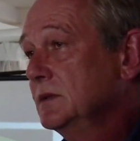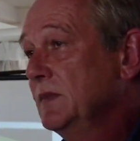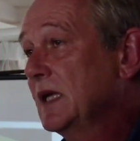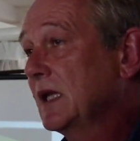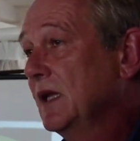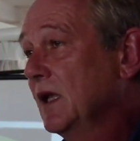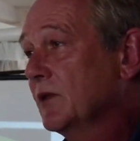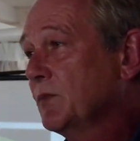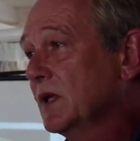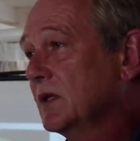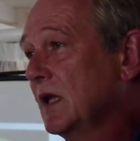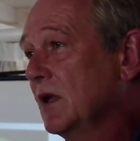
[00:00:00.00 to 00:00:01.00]
Mental health,
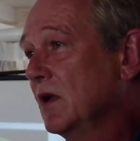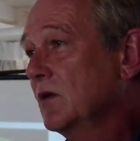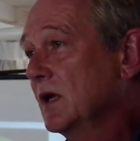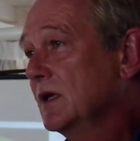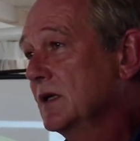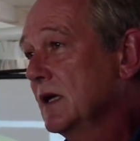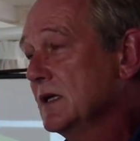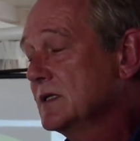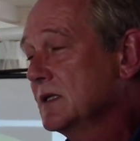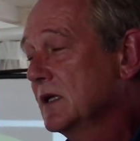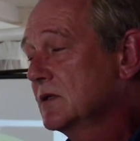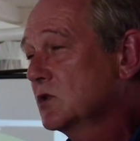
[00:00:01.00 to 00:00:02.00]
but they don't recognize
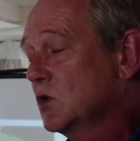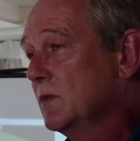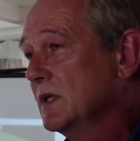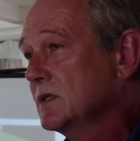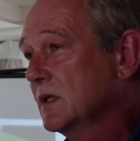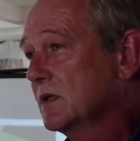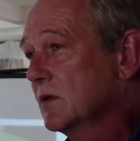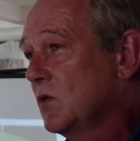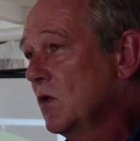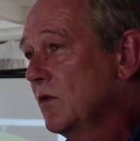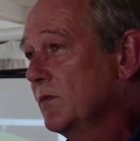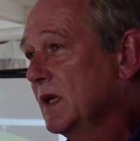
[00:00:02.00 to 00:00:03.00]
that trauma is at the
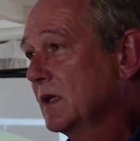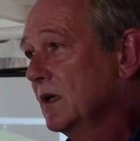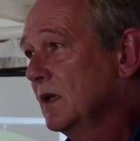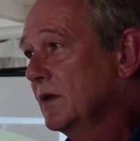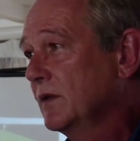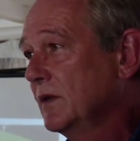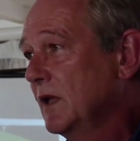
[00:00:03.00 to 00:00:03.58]
core of mental health.